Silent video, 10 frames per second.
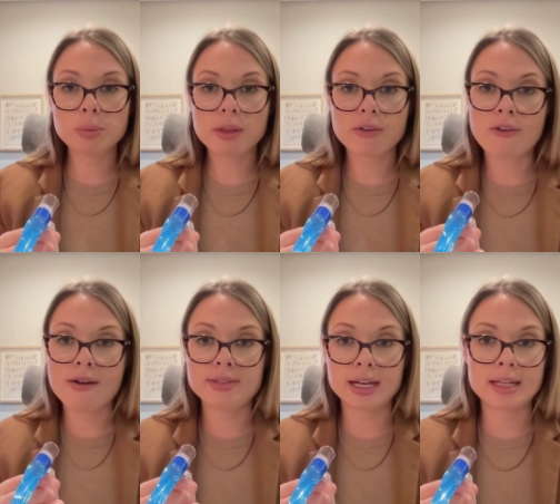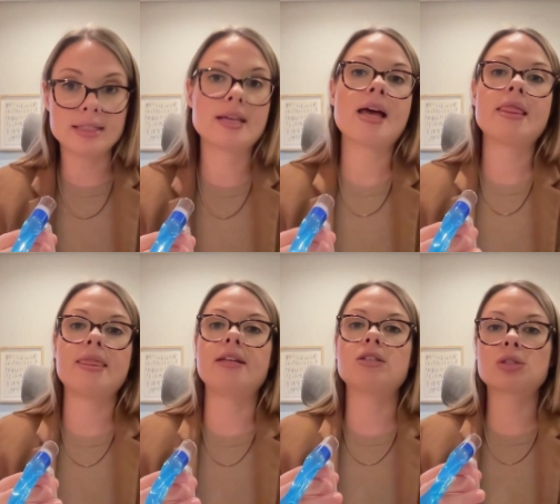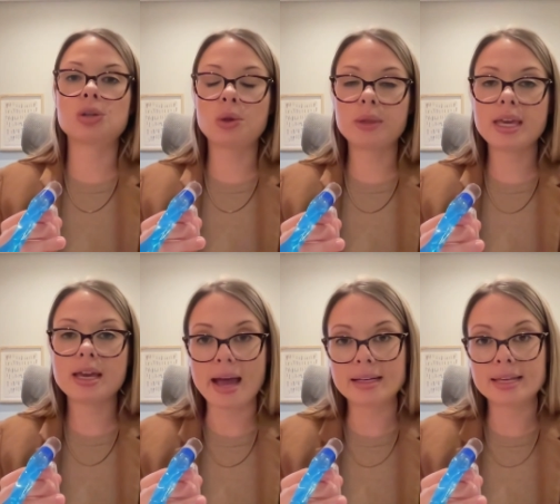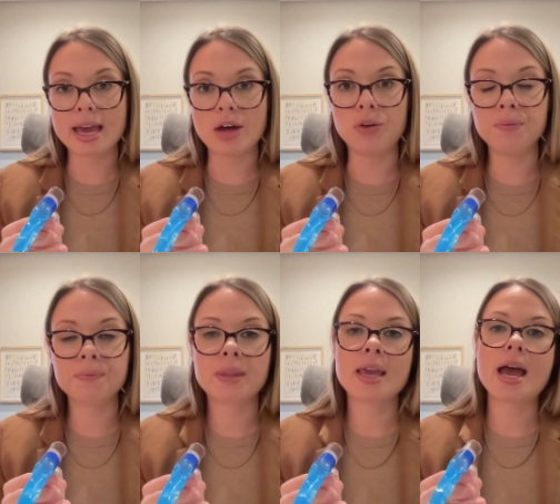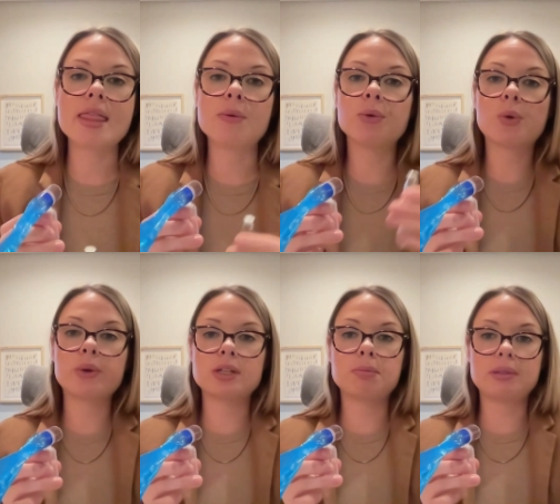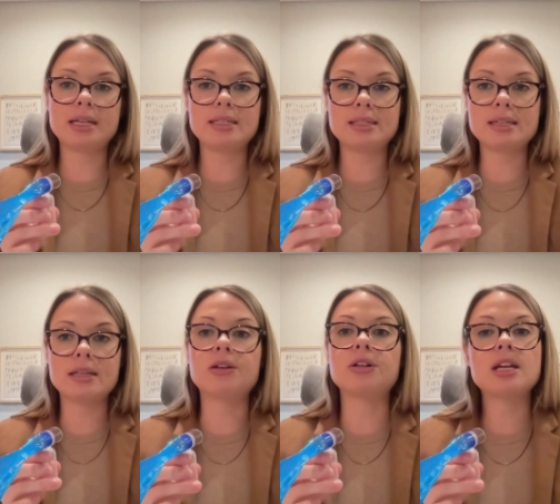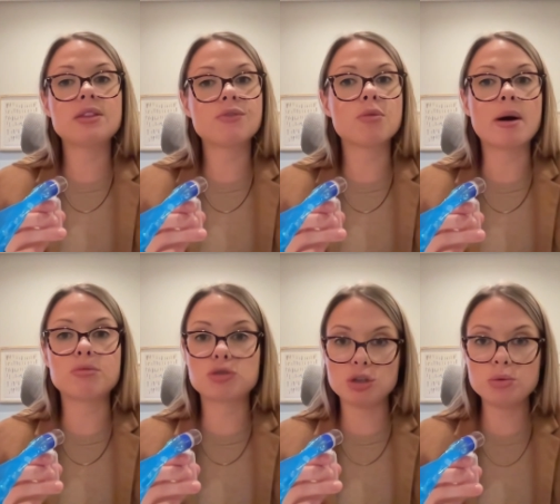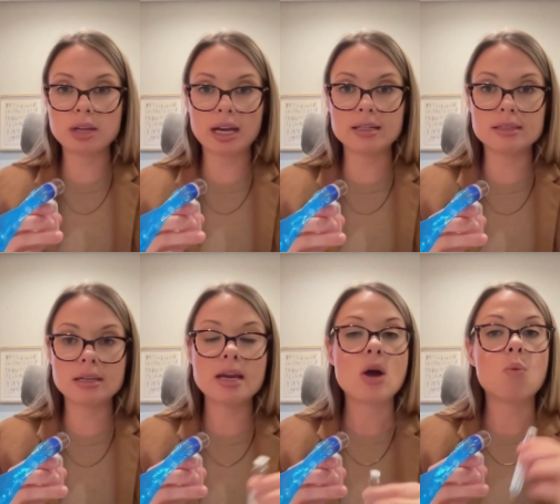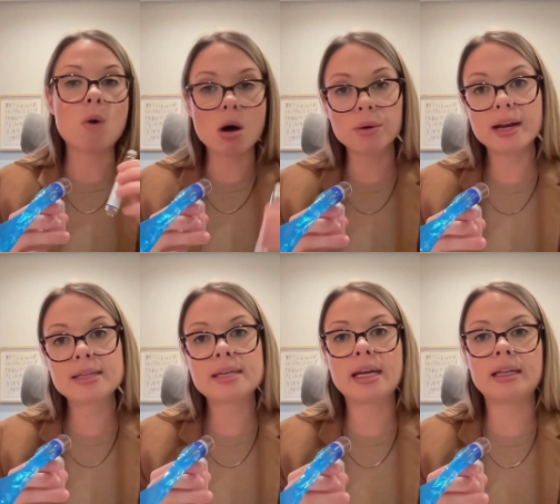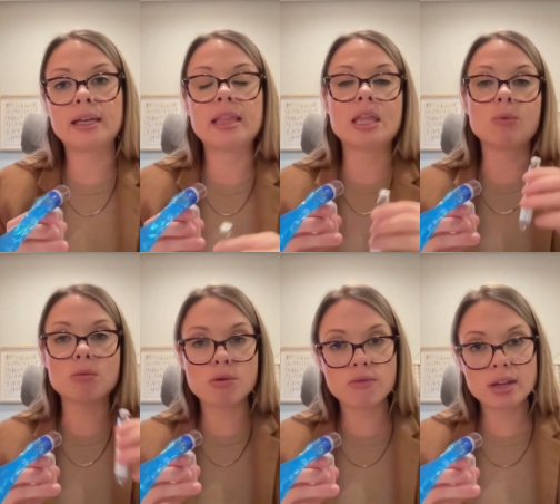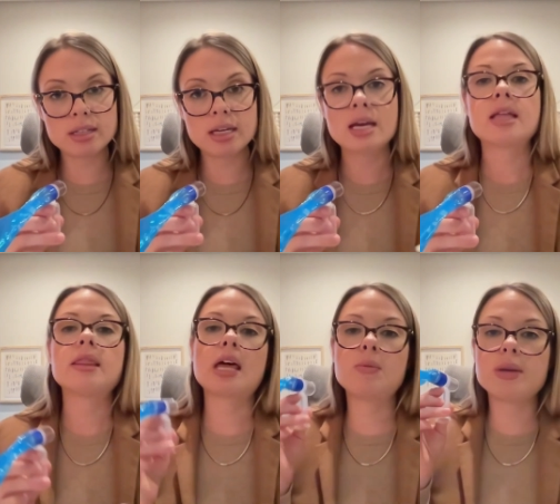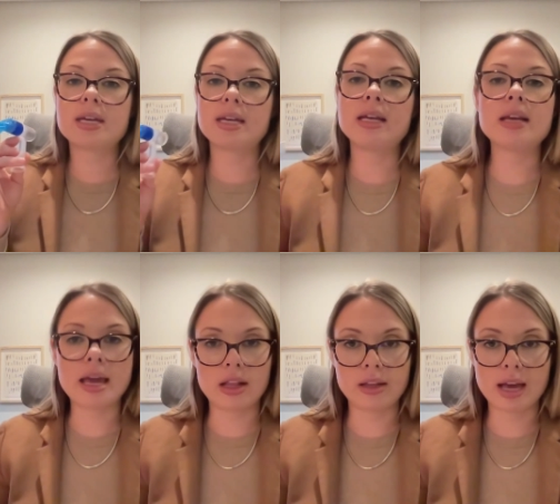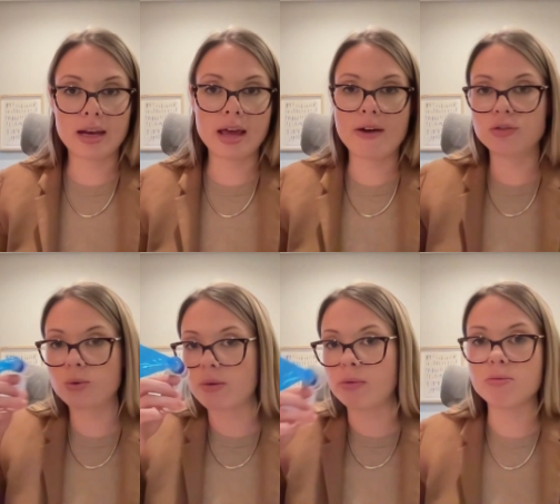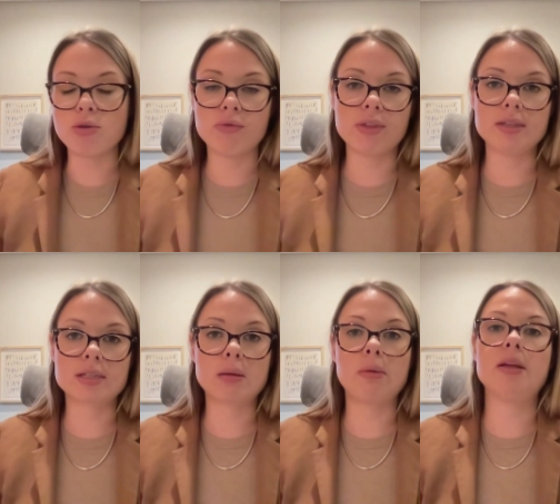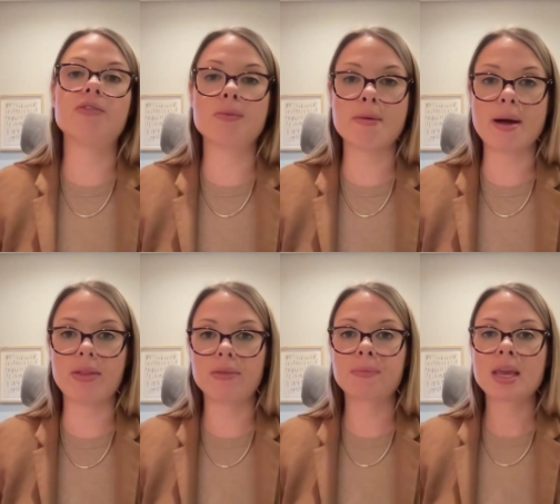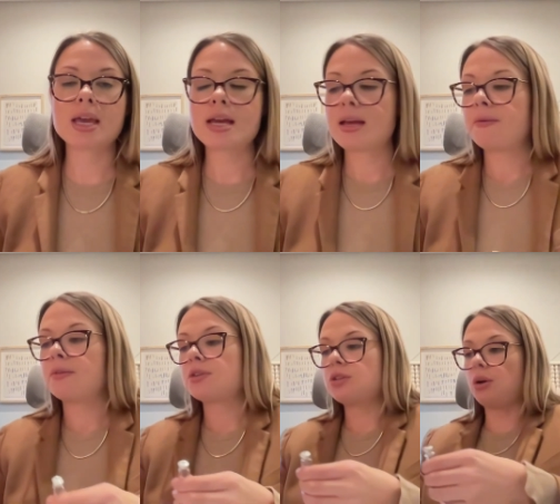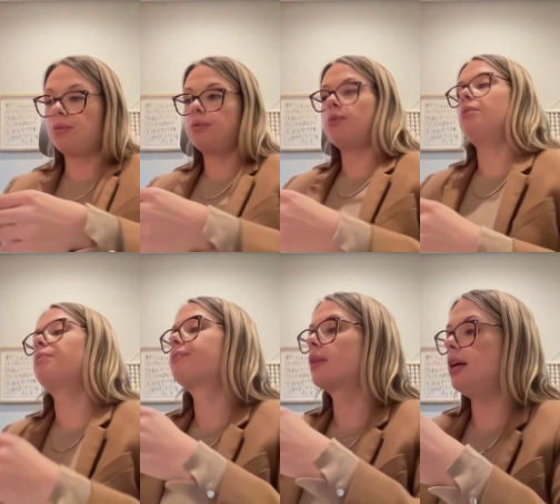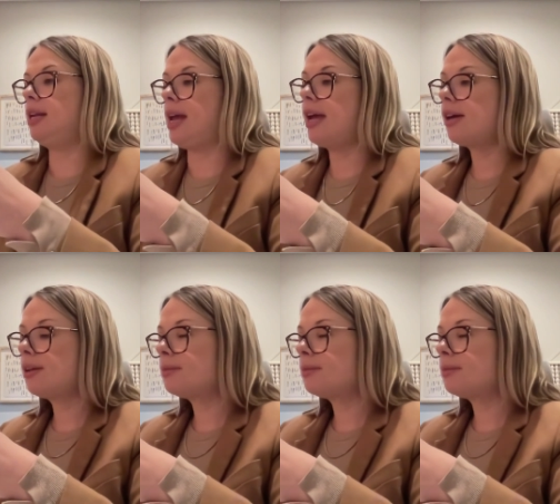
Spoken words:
our breath for 5 seconds, then slowly exhale. And then we're going to place this underneath for about 2 seconds while we're exhaling, then remove it. Then we can inhale again after we remove this completely from our mouth. So inhale.